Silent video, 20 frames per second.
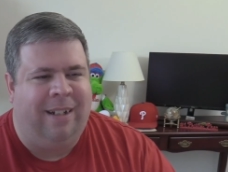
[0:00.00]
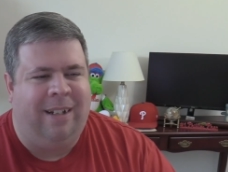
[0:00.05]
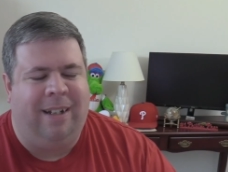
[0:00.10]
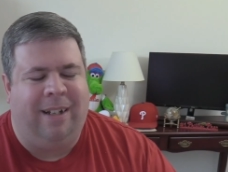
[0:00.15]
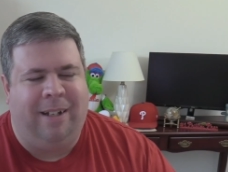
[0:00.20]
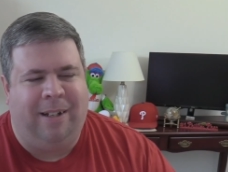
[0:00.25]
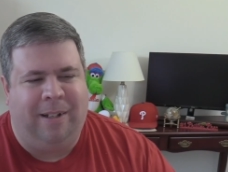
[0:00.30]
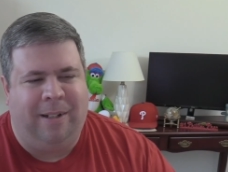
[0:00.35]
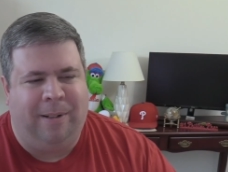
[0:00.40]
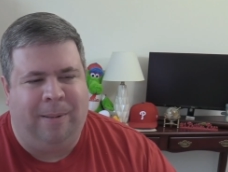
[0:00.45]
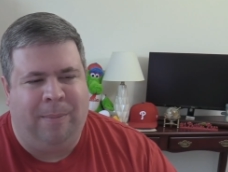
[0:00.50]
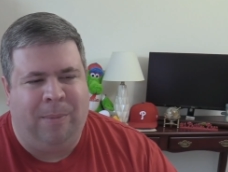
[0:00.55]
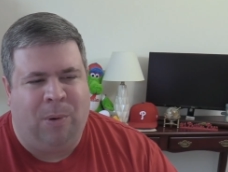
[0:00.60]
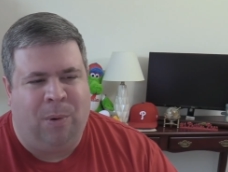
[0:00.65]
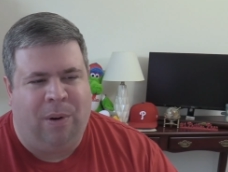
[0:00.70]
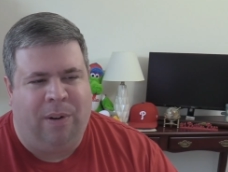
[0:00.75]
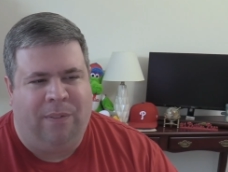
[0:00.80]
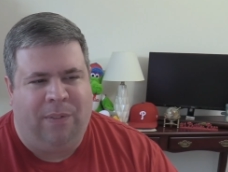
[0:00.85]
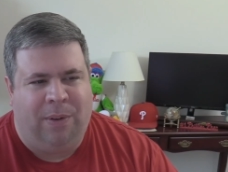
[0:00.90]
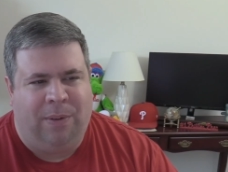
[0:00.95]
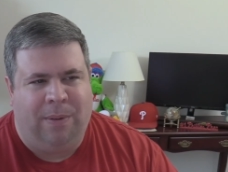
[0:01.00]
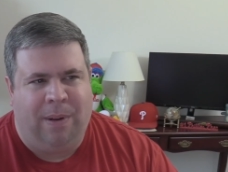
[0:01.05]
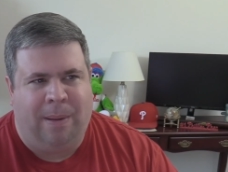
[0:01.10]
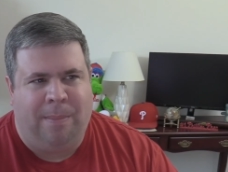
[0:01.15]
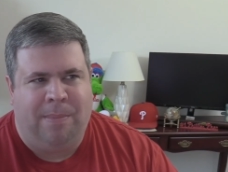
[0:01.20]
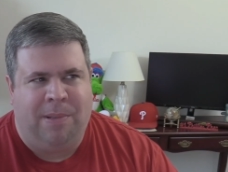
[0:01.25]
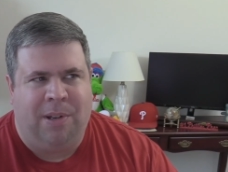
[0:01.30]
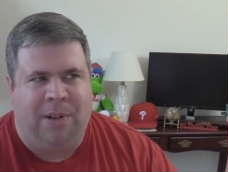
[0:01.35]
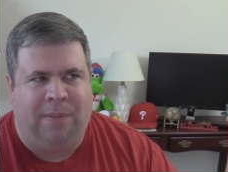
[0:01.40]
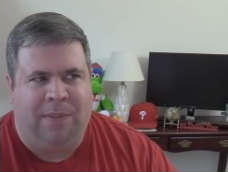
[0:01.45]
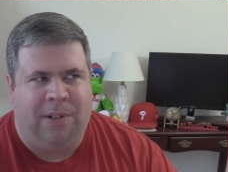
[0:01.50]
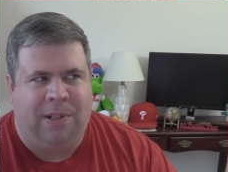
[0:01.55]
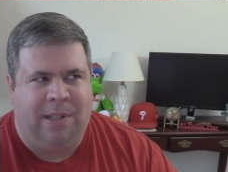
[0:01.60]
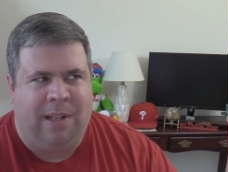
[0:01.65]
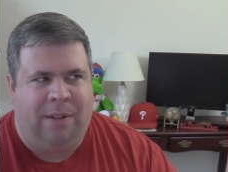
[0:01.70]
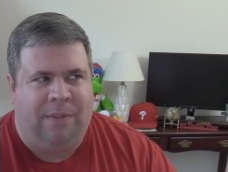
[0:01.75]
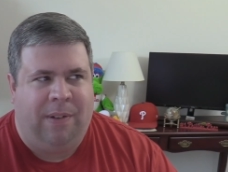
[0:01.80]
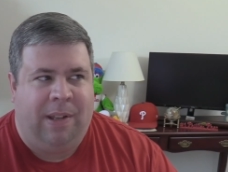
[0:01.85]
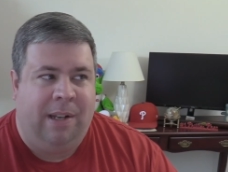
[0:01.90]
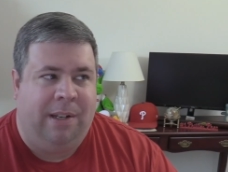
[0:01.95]
Or if you observe
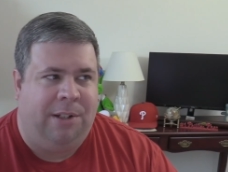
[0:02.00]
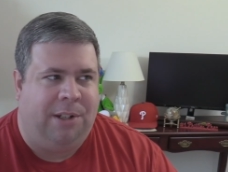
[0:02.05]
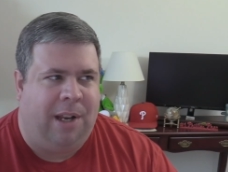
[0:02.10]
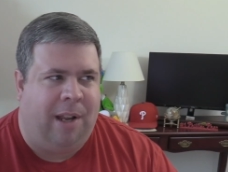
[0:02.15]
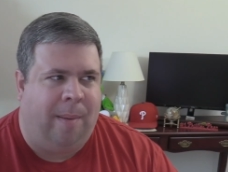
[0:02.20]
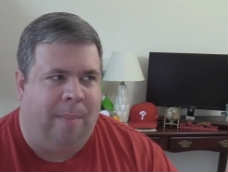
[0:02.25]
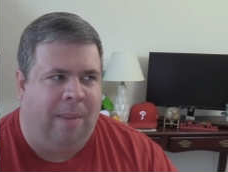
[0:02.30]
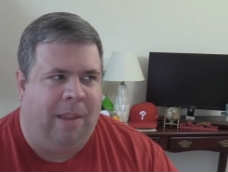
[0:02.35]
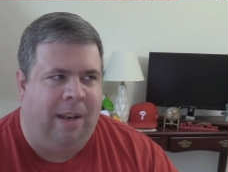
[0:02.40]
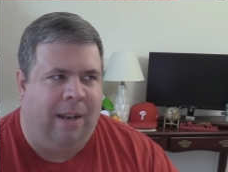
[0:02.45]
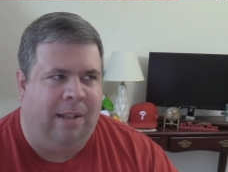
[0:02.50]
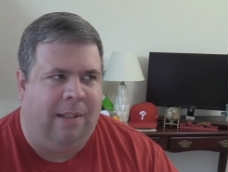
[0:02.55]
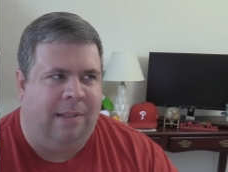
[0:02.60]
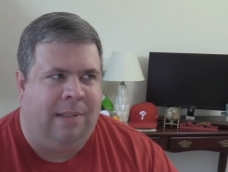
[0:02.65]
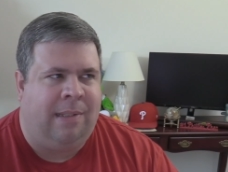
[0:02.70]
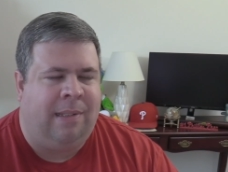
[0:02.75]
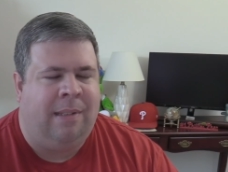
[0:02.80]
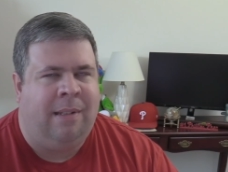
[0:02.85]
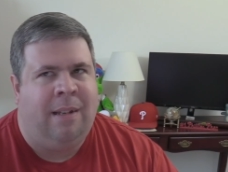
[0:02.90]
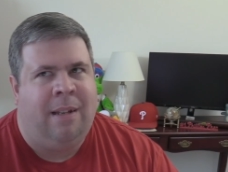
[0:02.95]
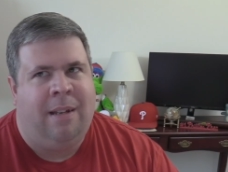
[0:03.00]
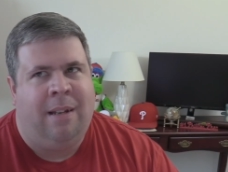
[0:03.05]
yourself in a job that is,